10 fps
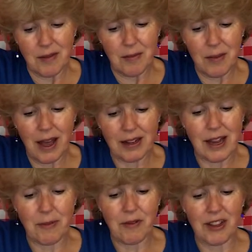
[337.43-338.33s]
be on
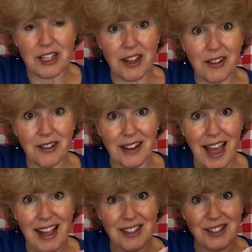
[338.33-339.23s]
top of each other,
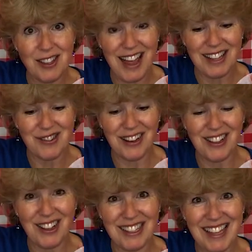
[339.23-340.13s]
okay? So that's what it
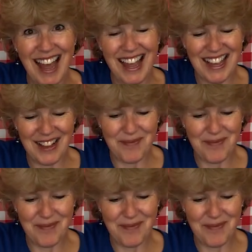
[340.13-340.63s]
looks like.